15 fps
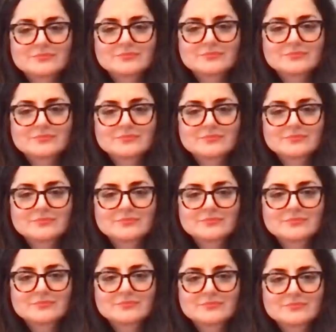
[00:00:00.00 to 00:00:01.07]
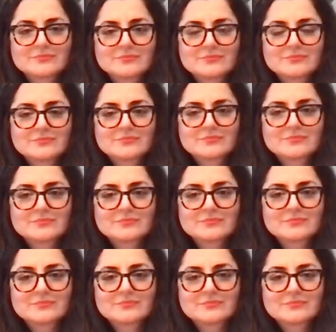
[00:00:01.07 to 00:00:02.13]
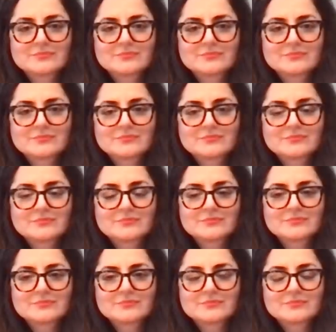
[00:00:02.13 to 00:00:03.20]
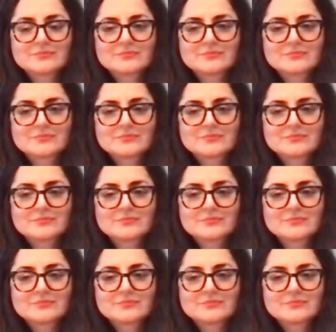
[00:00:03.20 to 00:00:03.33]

The person shown says nothing.